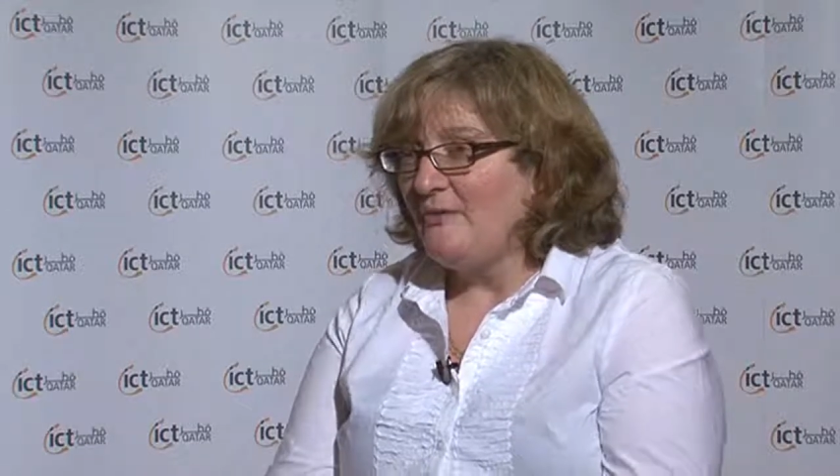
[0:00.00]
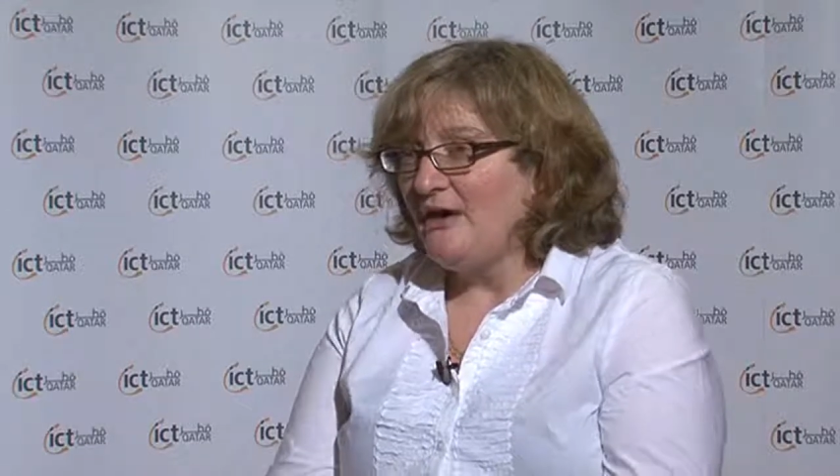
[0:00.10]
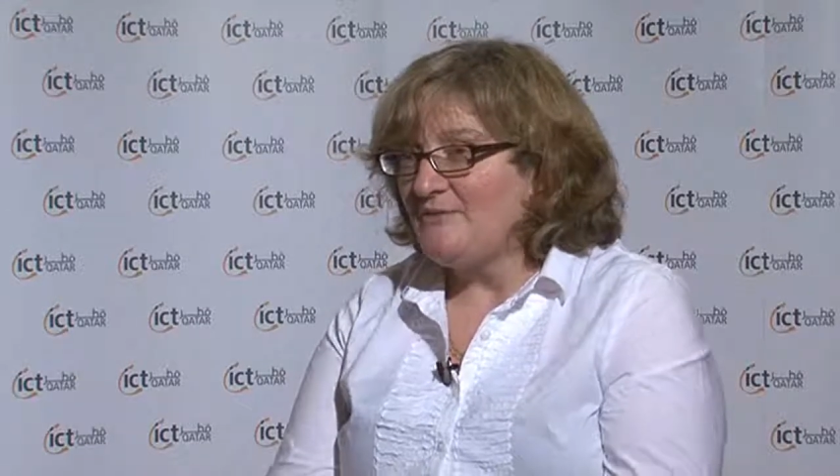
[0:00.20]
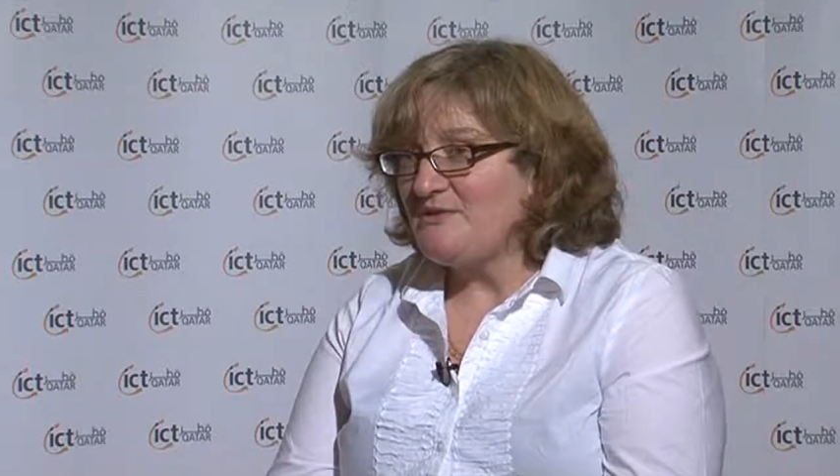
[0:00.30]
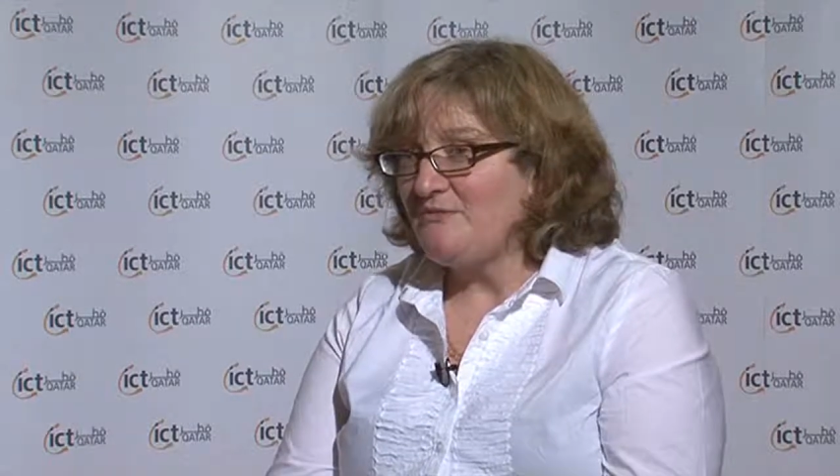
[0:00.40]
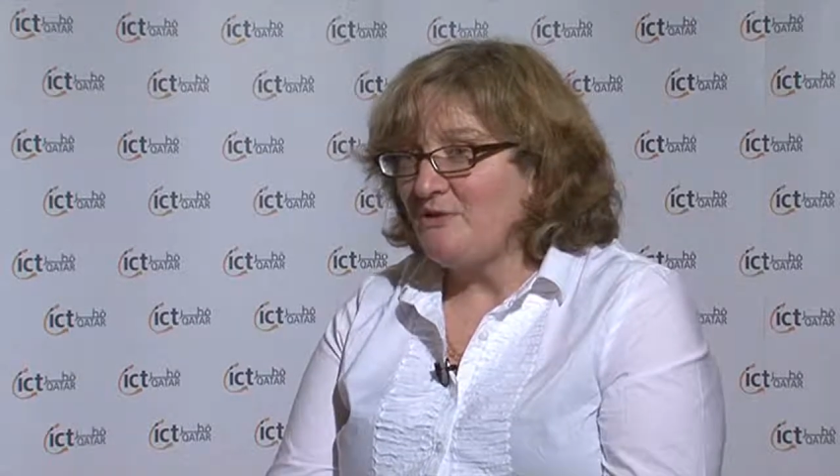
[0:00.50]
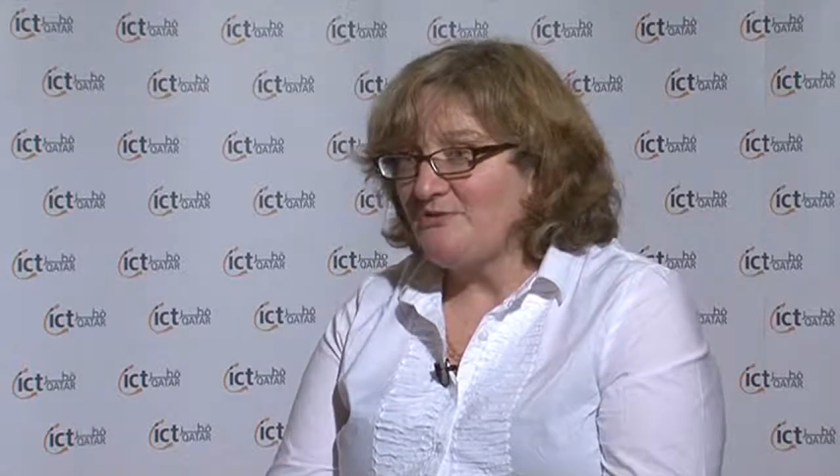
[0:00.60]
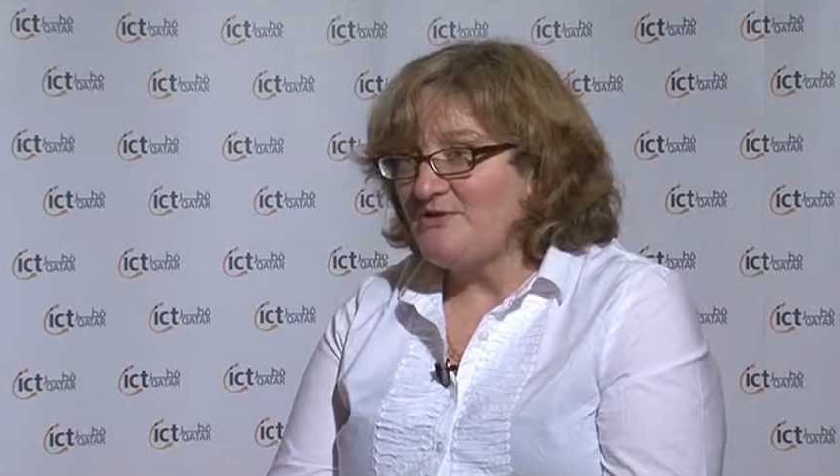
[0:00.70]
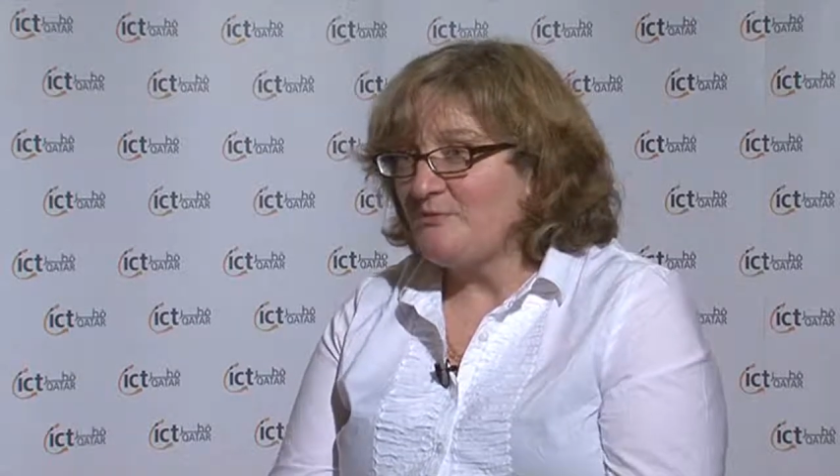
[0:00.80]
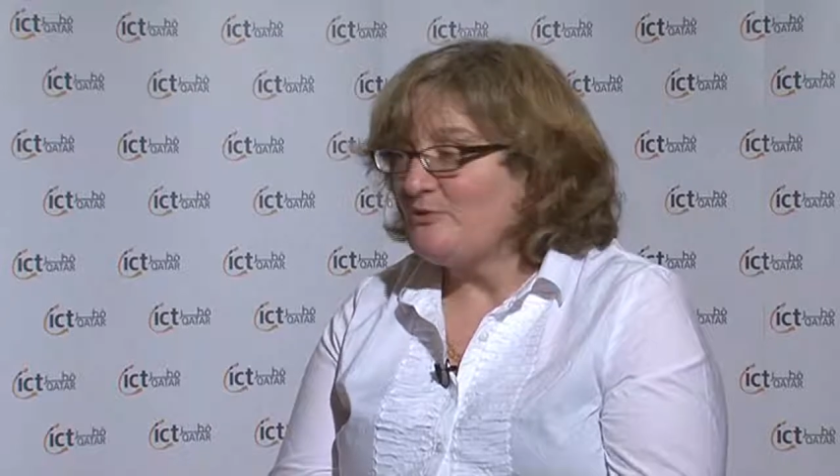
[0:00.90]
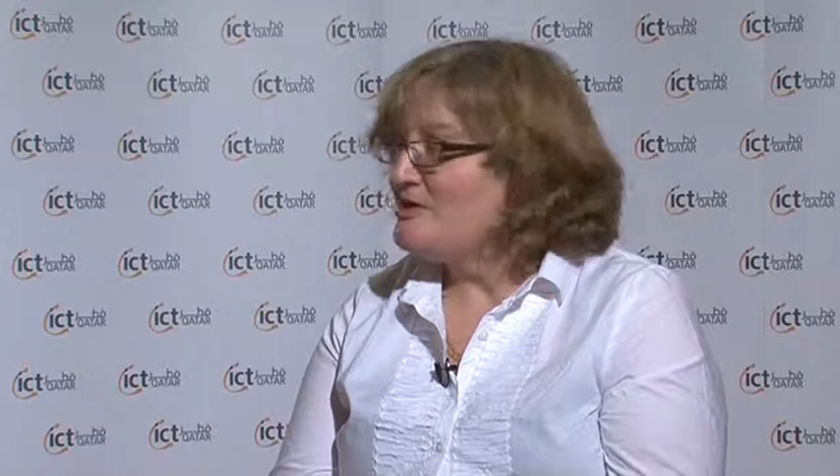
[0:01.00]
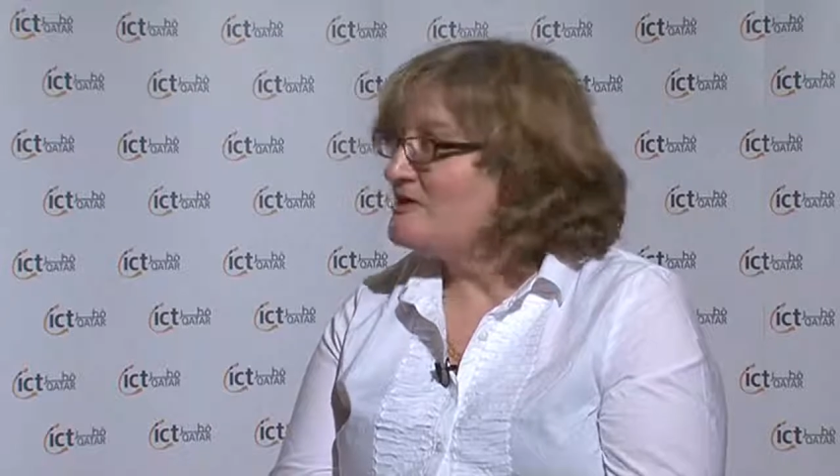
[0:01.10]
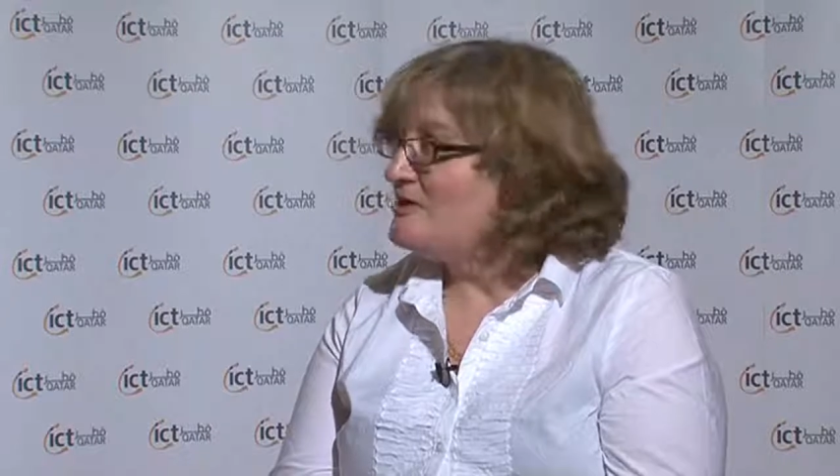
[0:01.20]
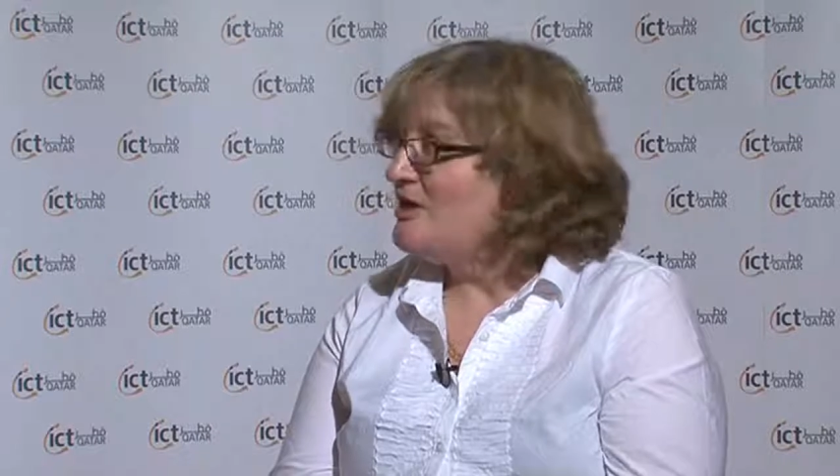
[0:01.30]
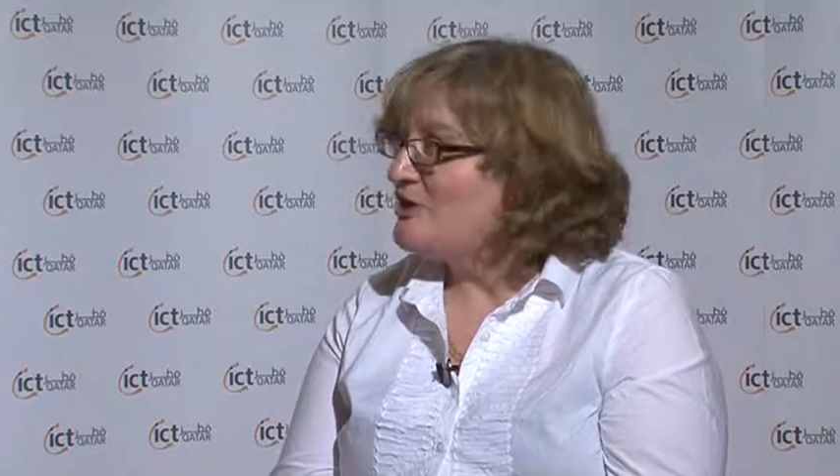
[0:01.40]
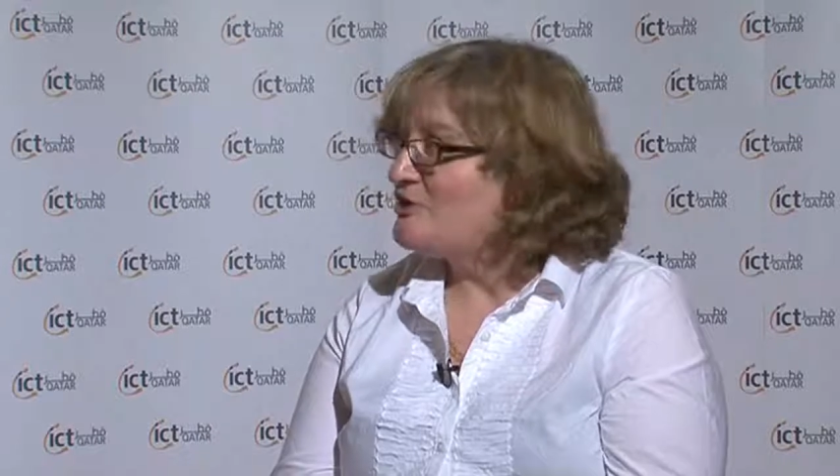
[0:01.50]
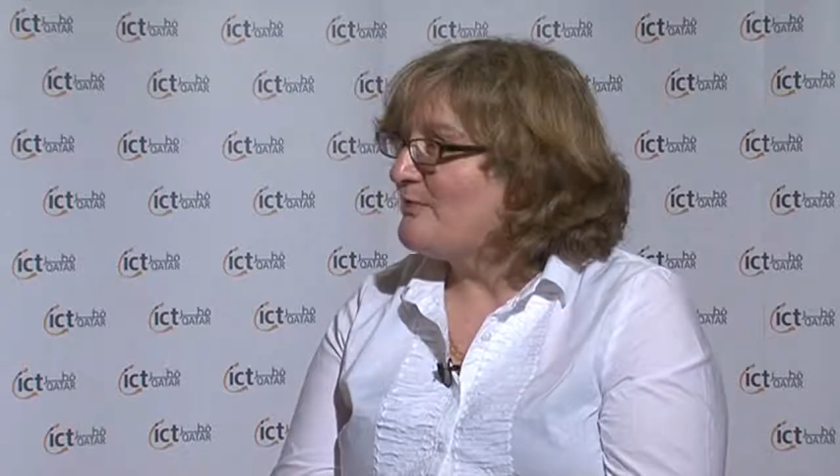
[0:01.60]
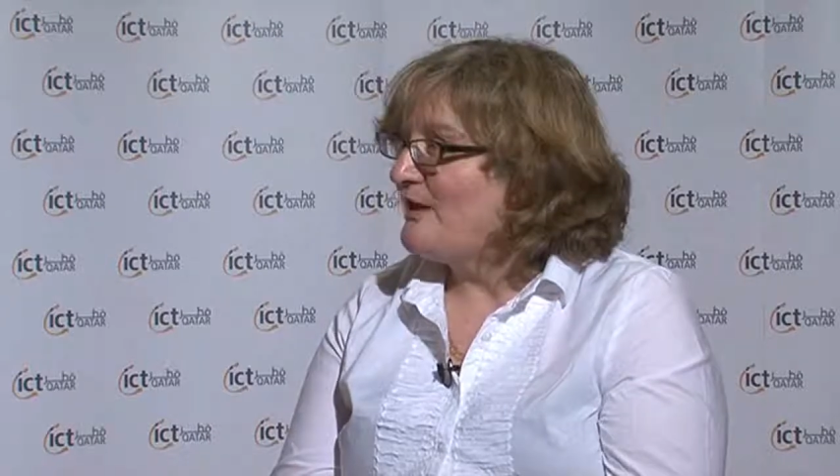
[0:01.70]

perhaps involves some research,